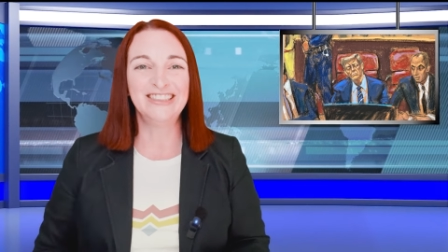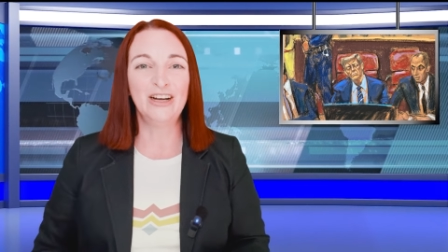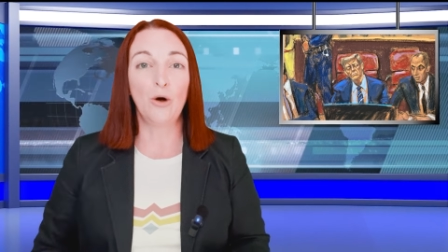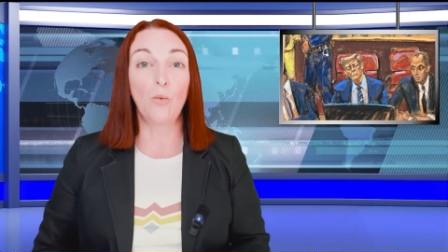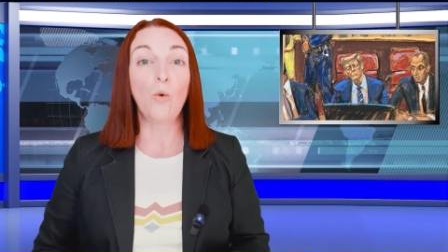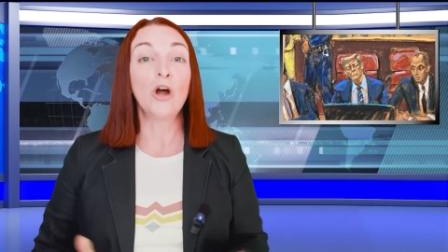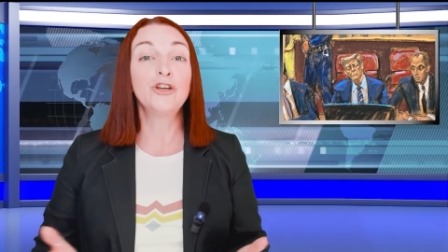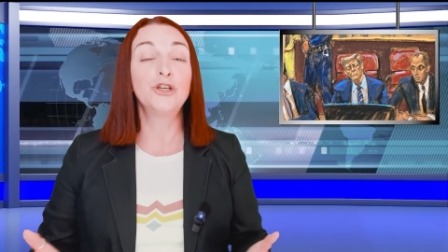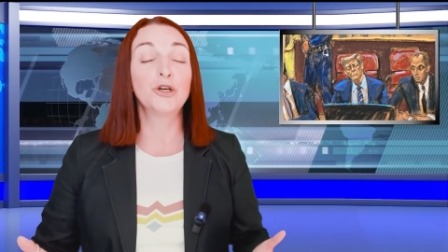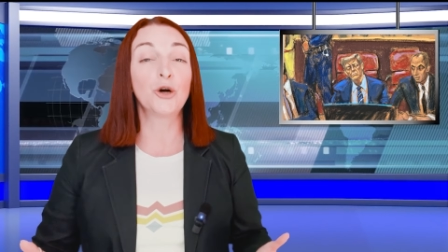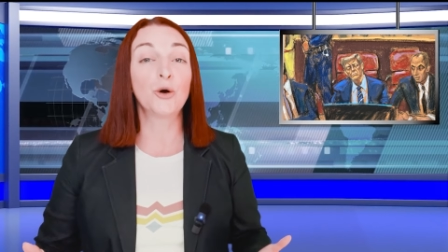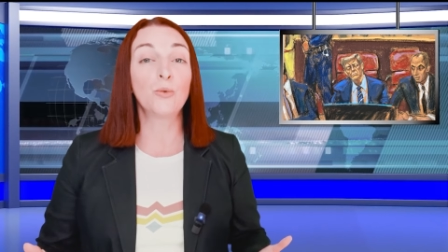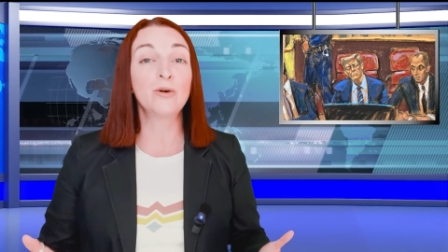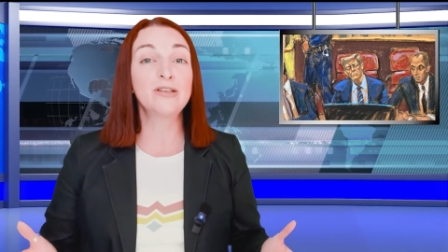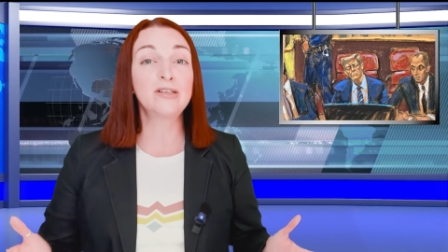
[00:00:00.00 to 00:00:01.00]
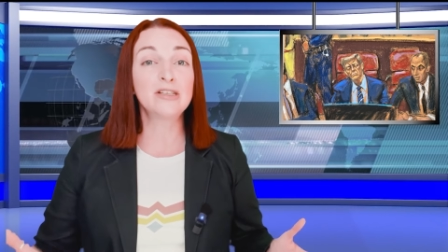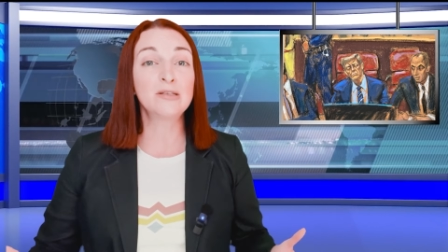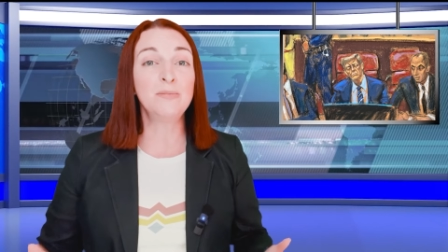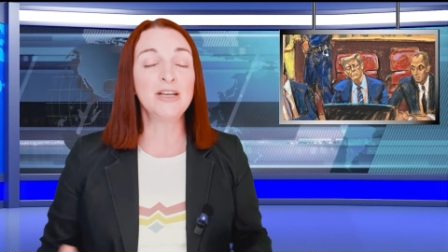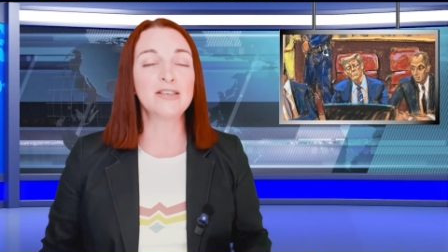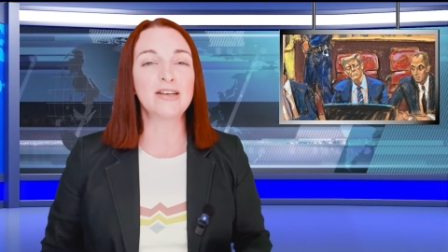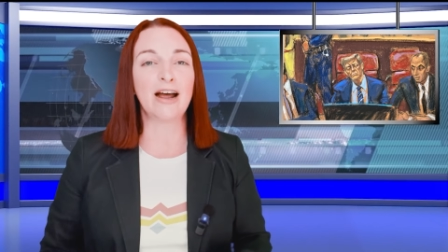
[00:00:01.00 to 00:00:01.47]
One juror was
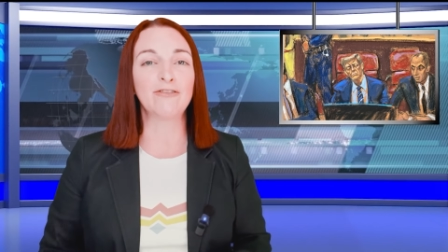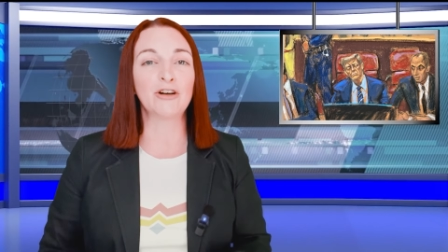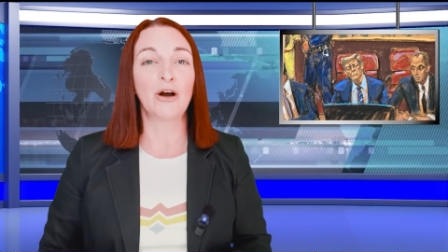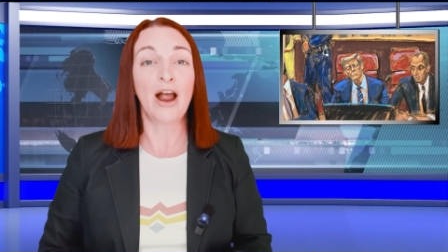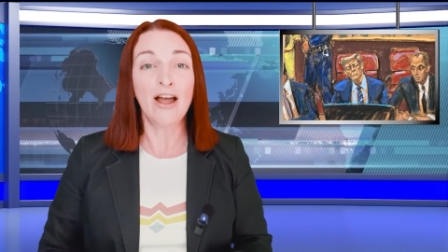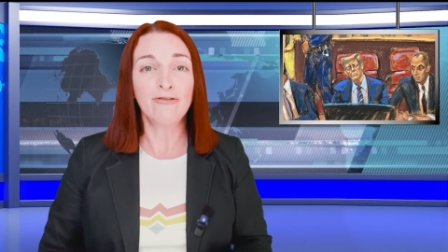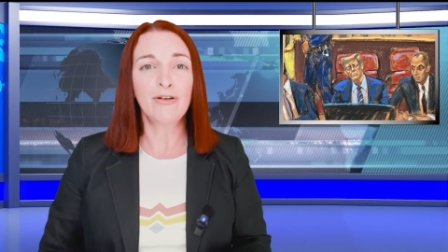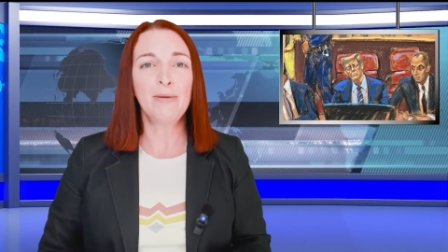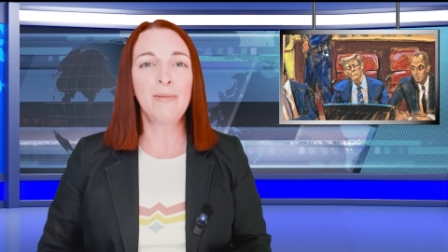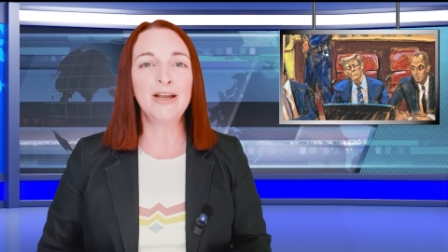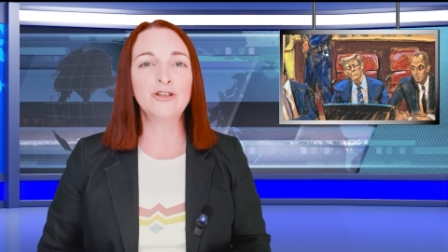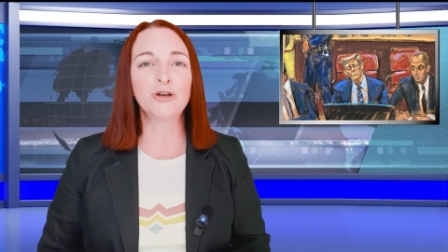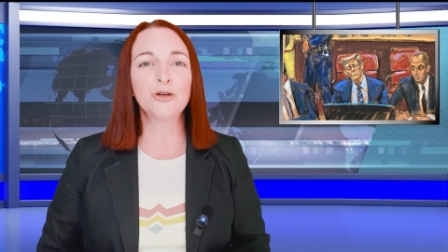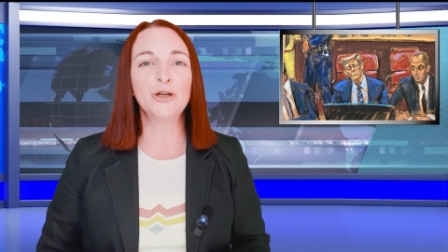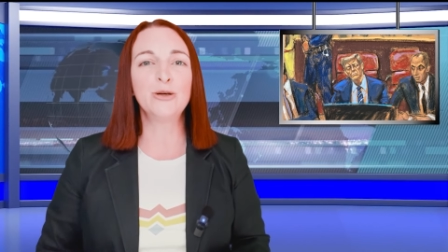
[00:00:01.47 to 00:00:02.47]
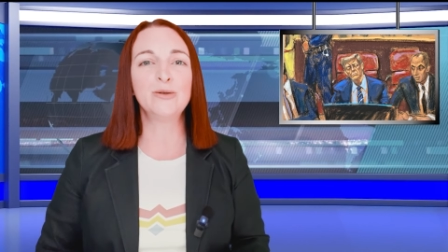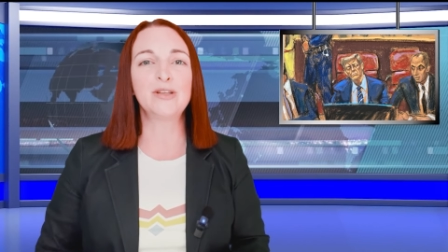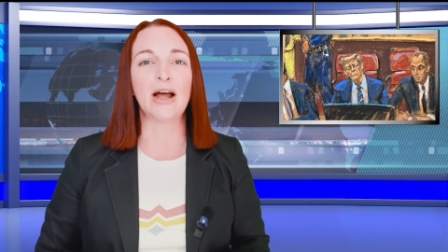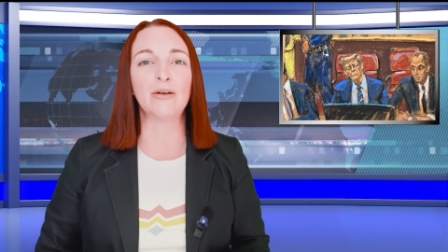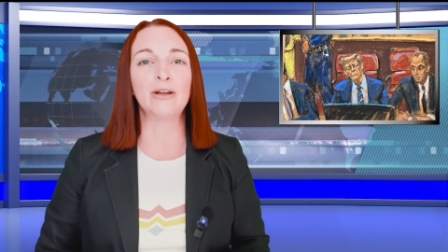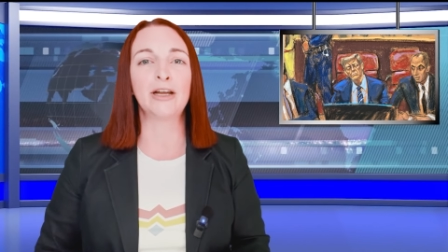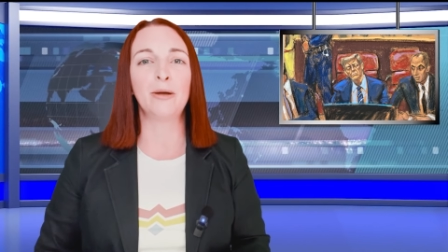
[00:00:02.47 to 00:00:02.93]
dismissed after every major news
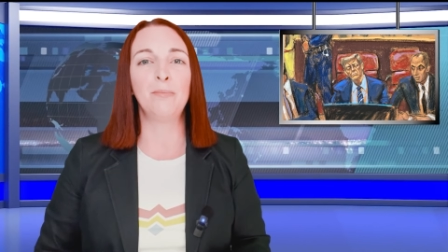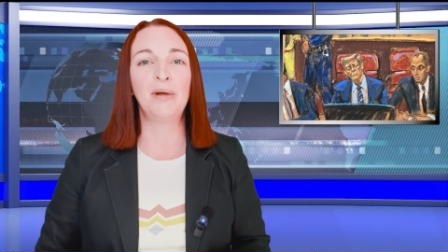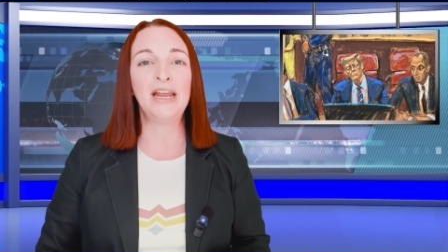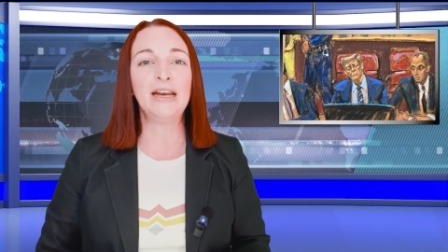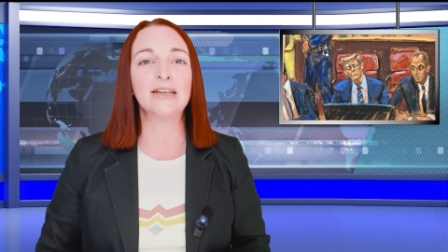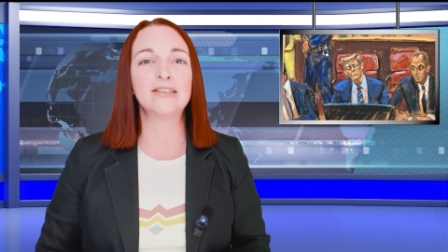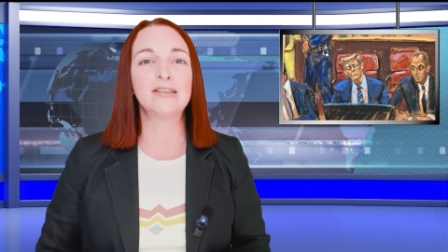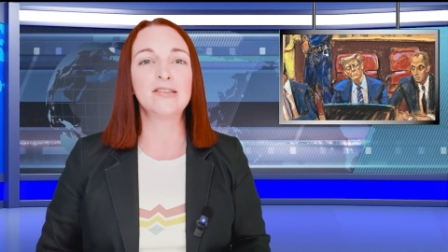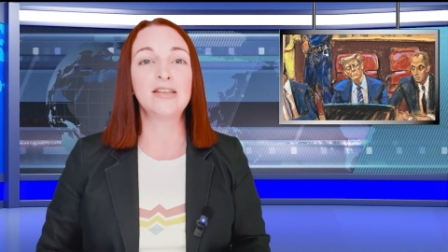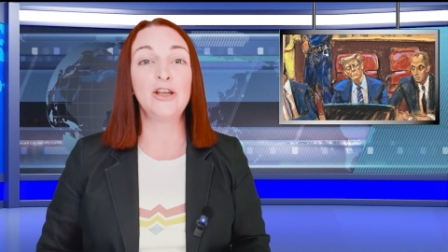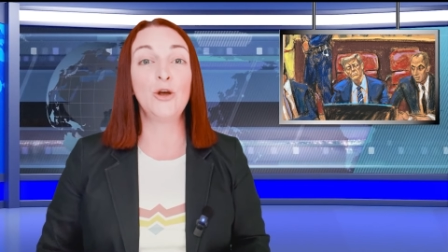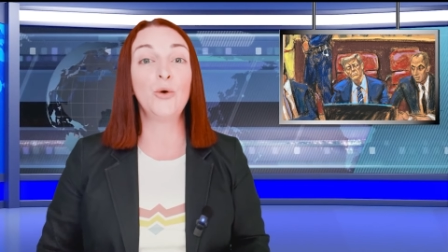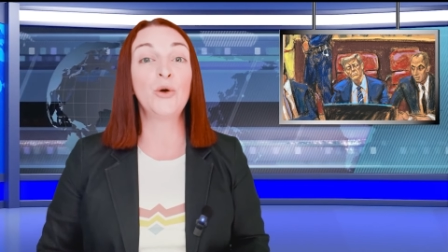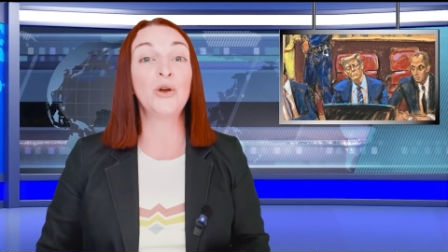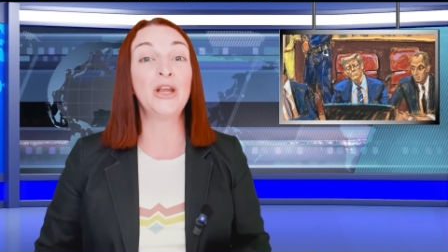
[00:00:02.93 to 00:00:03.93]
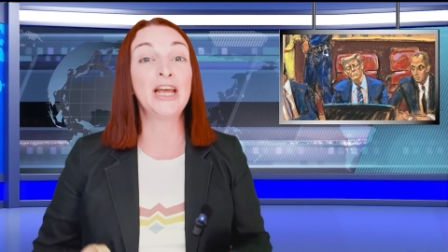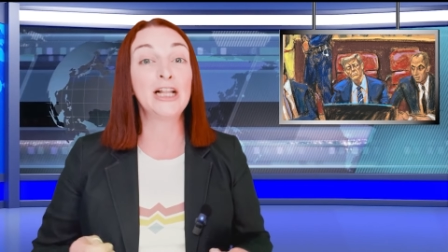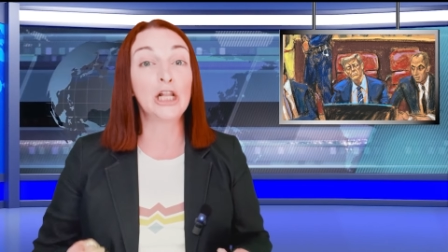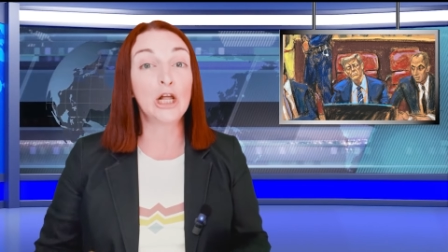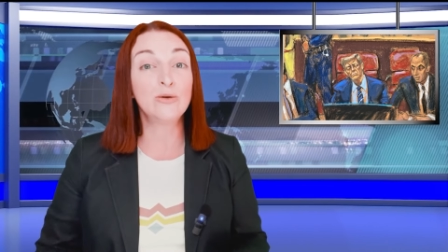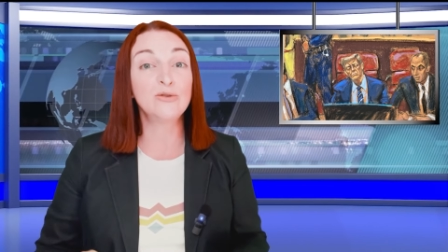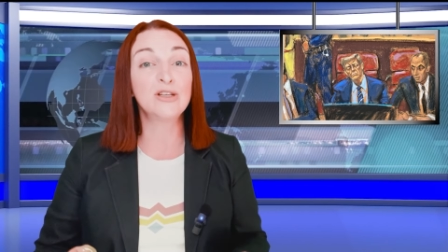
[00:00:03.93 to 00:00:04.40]
outlet competed to see who could get
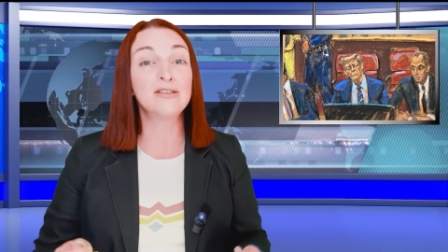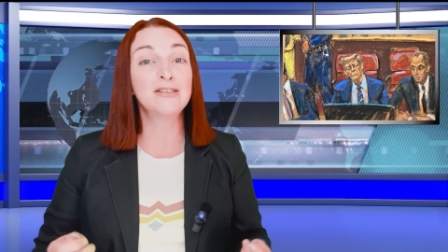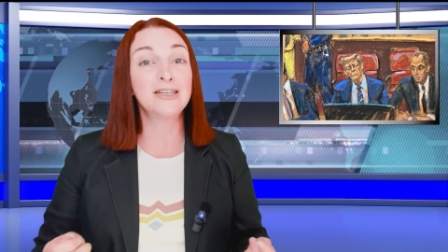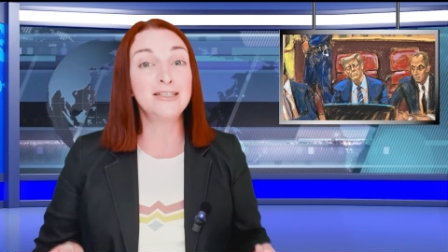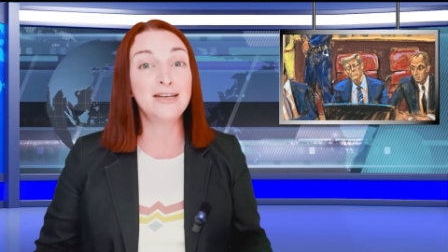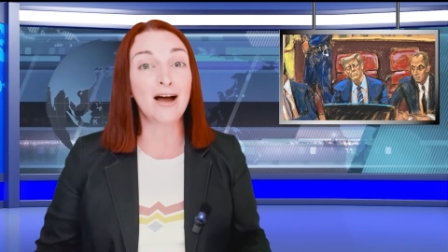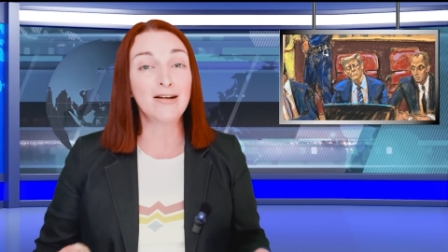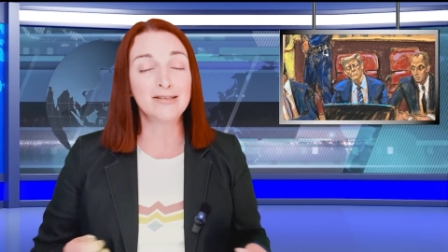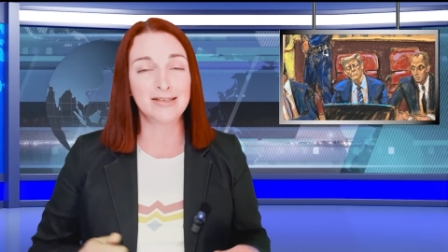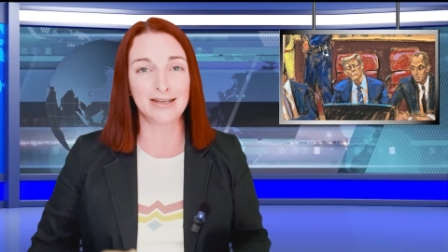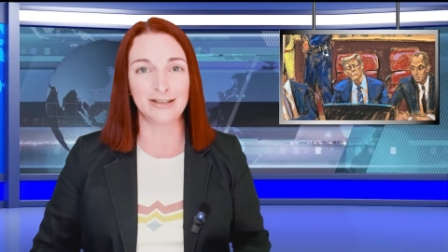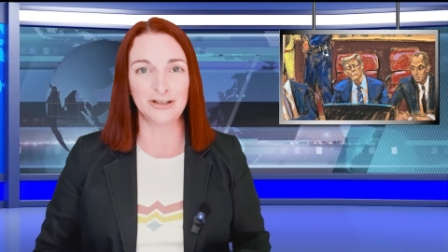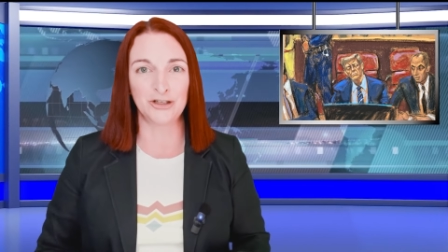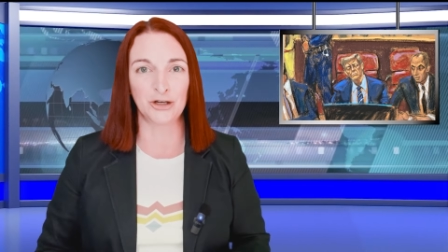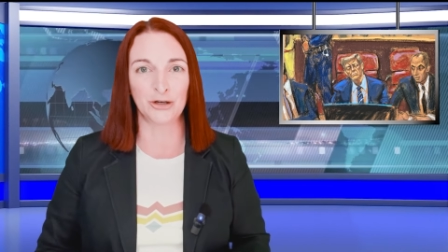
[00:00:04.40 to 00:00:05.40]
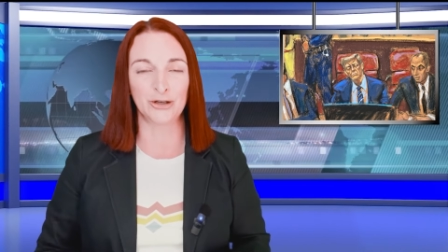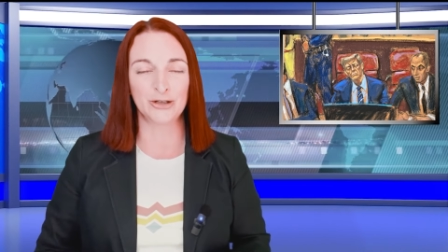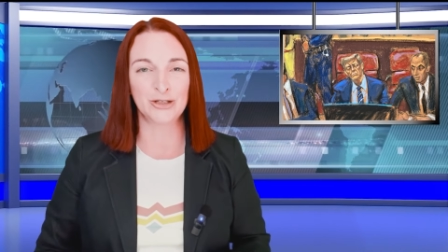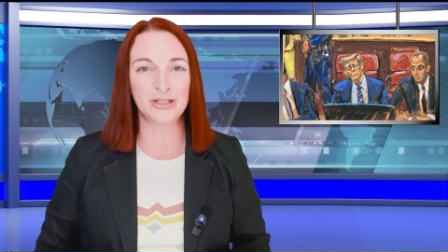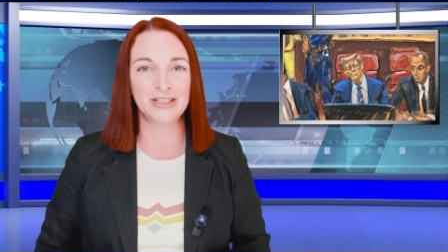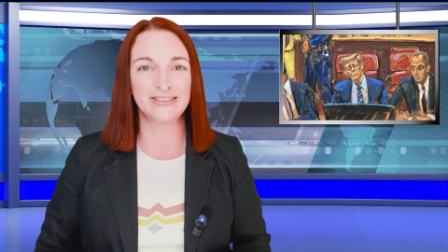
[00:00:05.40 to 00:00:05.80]
closest to doxing the jurors.